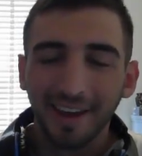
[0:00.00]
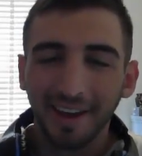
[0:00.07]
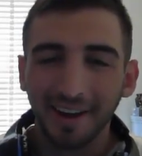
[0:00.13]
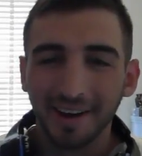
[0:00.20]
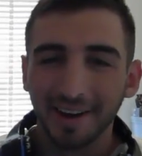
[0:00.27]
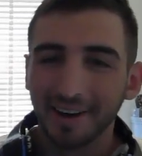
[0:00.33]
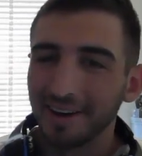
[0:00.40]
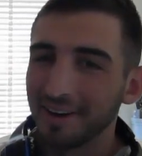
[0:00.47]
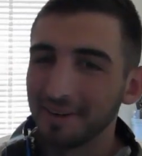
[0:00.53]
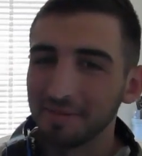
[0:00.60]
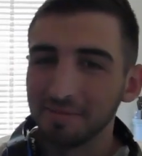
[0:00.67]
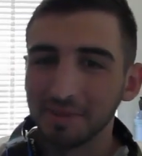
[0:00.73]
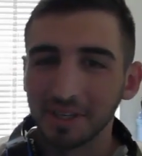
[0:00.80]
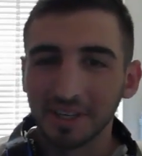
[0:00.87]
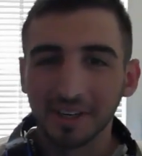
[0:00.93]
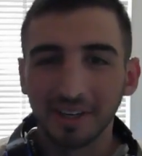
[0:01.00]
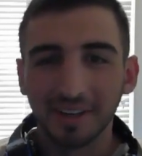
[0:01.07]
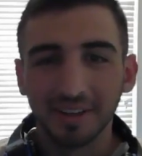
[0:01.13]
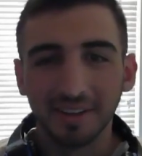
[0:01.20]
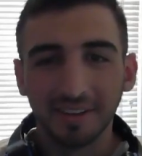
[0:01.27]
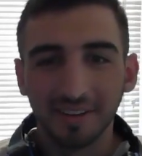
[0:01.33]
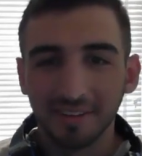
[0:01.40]
Uh,
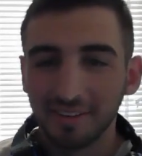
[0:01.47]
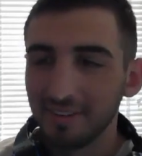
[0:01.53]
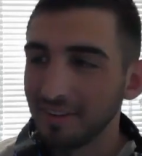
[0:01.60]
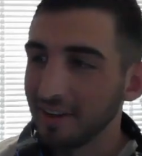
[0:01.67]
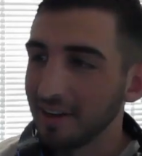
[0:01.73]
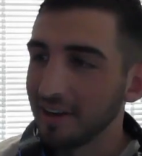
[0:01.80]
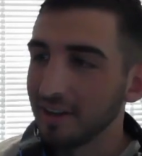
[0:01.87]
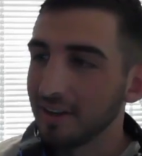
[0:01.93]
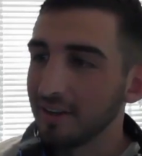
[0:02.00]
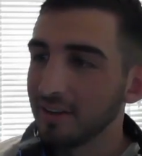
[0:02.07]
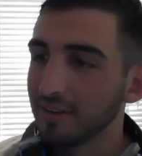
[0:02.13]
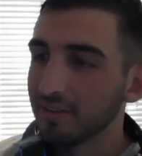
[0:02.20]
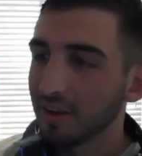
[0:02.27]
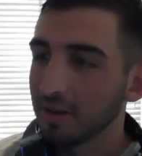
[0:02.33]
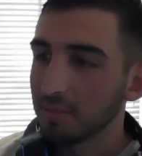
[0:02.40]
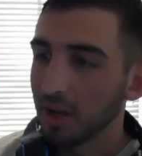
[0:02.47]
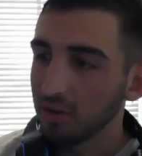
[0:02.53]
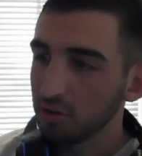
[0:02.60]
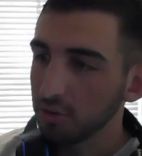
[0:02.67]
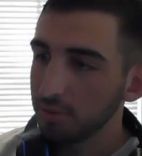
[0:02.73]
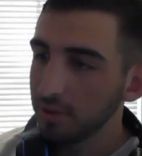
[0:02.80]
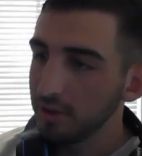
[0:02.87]
because it is a
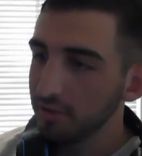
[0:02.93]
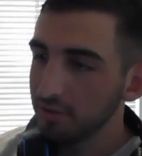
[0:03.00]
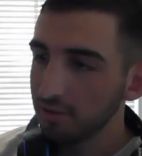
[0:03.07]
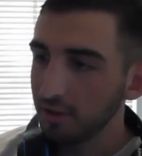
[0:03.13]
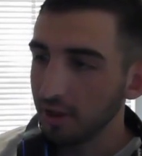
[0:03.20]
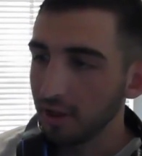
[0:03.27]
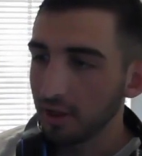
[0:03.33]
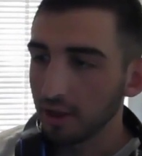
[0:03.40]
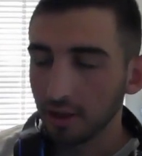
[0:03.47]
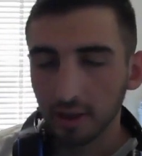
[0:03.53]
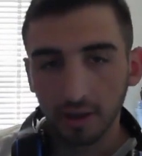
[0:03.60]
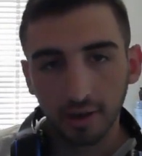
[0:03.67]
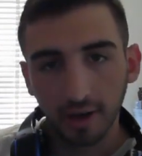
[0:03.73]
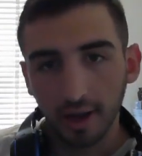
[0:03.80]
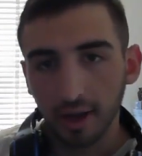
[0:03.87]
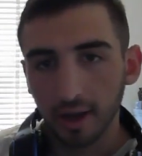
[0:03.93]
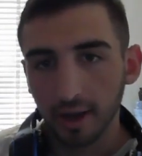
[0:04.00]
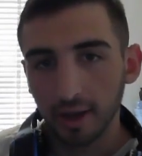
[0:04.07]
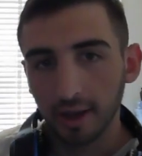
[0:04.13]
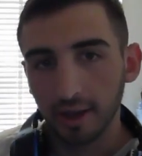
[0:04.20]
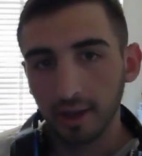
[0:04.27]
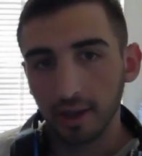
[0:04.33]
masterpiece and
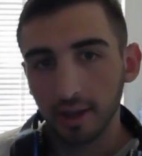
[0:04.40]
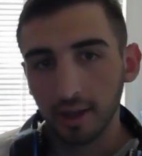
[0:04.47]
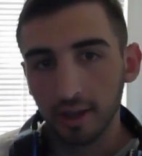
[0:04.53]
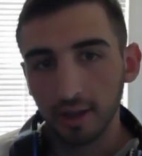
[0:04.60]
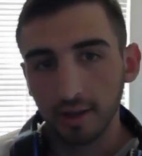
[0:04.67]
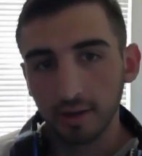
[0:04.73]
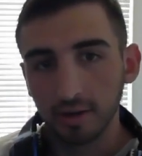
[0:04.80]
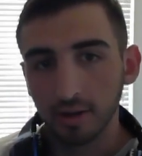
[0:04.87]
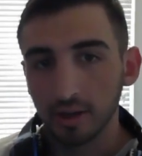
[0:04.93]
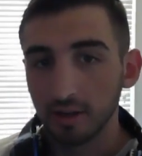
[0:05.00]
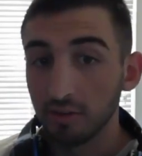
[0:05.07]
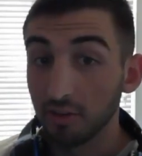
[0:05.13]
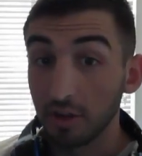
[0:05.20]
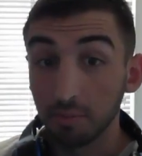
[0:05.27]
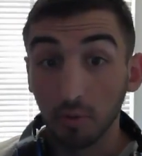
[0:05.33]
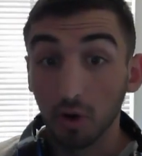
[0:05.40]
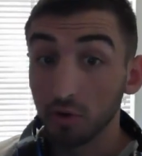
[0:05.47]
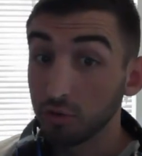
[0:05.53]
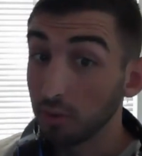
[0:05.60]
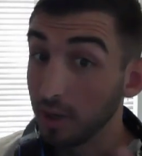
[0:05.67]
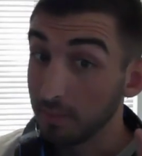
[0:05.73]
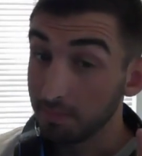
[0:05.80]
I it is a
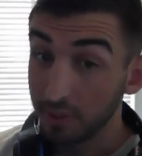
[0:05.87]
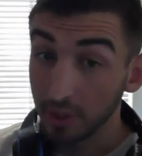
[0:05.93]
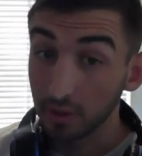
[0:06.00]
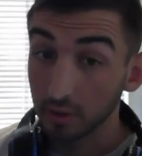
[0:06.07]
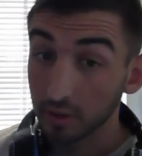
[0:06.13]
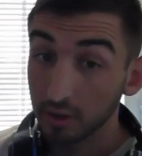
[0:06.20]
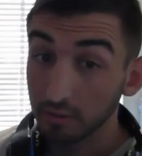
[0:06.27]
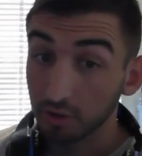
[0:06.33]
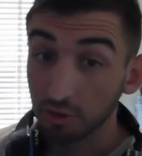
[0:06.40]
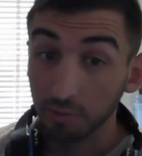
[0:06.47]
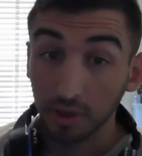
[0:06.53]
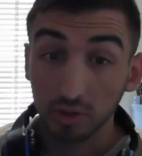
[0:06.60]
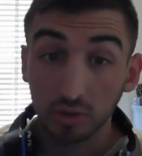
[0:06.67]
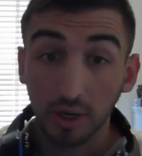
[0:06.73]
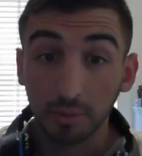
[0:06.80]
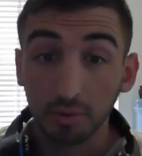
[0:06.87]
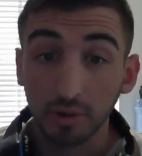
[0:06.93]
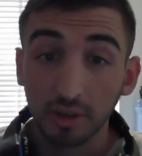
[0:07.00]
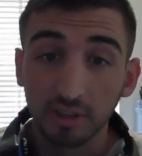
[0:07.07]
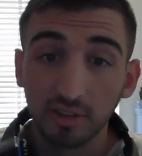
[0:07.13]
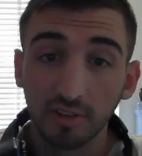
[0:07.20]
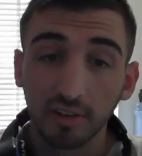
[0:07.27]
also a pillar of the special
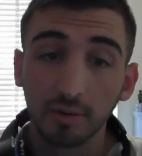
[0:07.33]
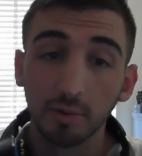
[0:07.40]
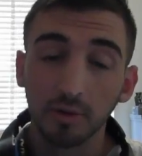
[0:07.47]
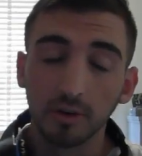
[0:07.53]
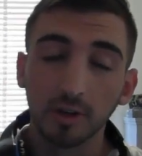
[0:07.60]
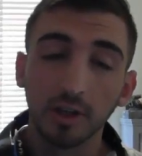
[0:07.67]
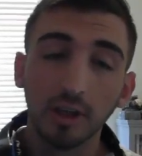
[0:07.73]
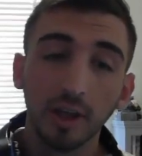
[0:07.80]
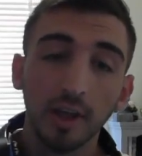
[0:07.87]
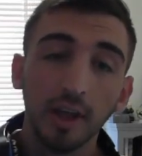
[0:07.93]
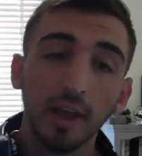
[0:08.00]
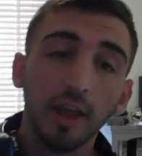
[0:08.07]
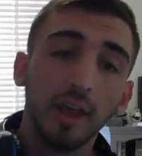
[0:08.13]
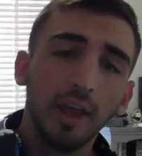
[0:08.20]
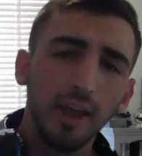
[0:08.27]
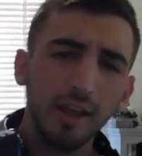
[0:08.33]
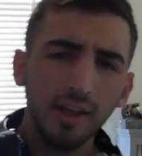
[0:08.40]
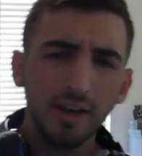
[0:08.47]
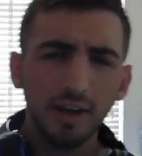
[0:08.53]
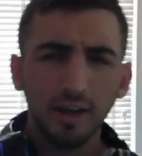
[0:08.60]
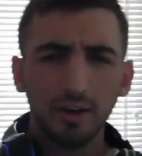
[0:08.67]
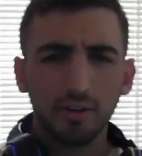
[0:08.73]
operations community.
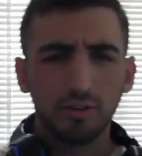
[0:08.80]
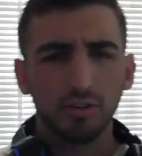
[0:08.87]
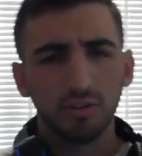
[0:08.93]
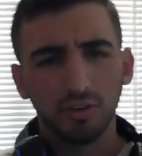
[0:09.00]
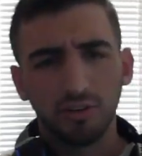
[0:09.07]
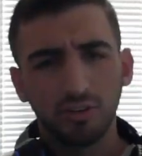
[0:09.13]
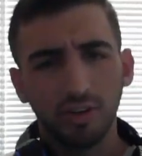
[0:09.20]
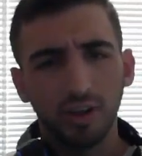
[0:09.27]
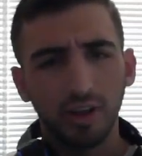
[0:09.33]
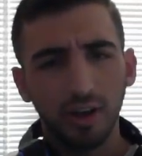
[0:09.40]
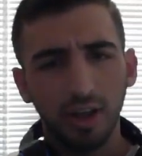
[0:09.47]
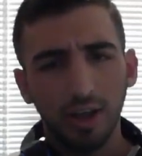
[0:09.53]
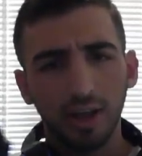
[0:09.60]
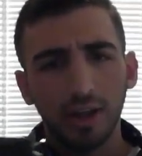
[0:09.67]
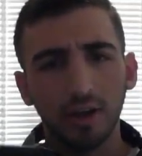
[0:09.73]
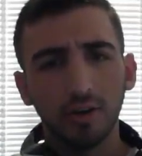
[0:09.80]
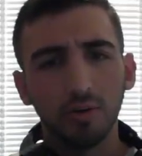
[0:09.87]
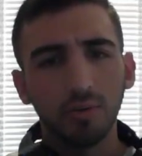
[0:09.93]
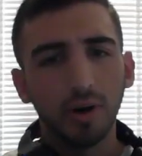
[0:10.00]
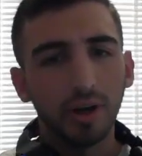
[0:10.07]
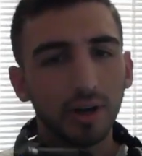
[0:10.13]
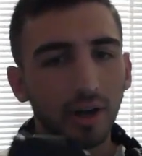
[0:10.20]
And I also just said, hey,
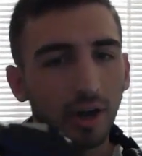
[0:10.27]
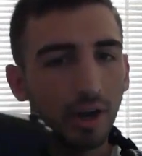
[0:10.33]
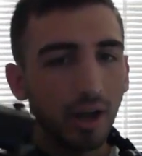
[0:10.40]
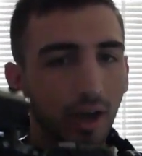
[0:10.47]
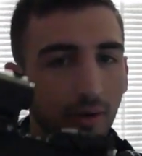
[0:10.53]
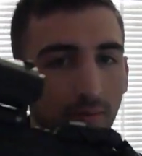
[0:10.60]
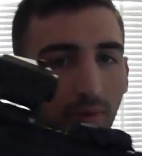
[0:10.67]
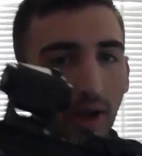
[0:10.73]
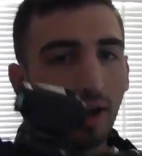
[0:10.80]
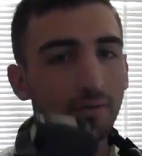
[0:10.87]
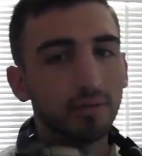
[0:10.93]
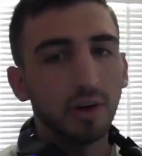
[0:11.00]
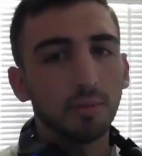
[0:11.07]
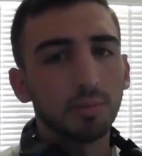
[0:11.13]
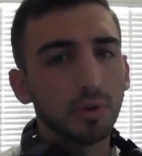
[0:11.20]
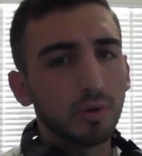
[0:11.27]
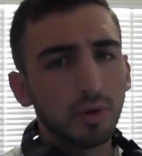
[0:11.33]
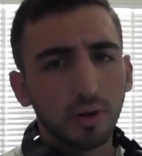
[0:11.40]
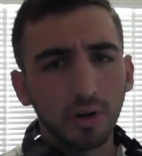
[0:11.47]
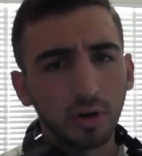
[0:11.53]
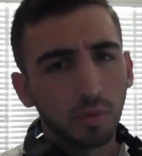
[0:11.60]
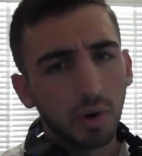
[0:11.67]
why not? I haven't
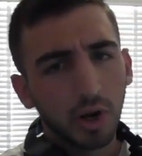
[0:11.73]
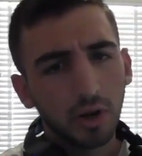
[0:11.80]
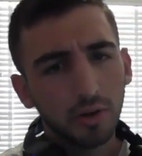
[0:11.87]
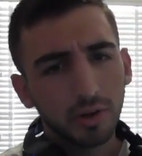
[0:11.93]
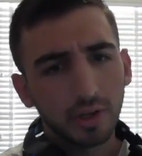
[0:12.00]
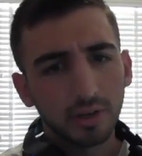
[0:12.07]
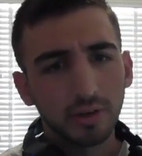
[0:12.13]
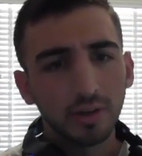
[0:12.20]
uploaded in a while and